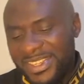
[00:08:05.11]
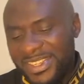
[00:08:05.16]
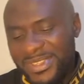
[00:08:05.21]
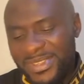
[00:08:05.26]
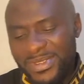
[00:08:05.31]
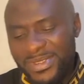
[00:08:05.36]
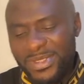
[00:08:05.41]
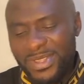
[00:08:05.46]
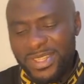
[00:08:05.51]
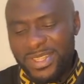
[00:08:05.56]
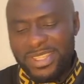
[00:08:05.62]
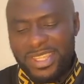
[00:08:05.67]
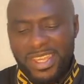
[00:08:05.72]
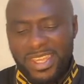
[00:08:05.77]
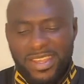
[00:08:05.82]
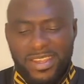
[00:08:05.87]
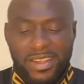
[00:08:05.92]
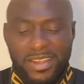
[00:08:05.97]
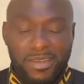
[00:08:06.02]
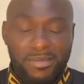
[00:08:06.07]
So
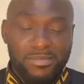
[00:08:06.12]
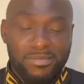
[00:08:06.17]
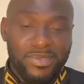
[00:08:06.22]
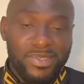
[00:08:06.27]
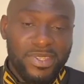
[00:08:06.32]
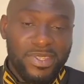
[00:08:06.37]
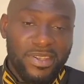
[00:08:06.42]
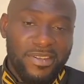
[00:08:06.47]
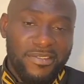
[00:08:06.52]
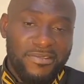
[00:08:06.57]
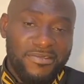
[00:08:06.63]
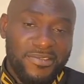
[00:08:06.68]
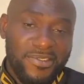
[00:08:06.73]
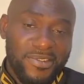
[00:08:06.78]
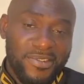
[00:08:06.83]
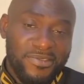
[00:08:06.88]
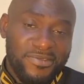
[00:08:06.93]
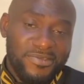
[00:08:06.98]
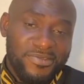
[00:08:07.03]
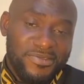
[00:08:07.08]
nothing comes
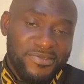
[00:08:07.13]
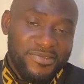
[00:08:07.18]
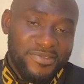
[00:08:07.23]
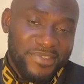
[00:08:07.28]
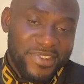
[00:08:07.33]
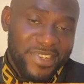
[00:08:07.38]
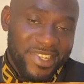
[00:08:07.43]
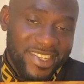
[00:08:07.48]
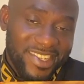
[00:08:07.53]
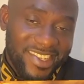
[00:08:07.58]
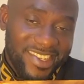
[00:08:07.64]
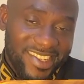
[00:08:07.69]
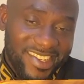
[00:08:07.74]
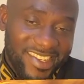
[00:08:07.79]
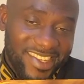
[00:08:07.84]
for free.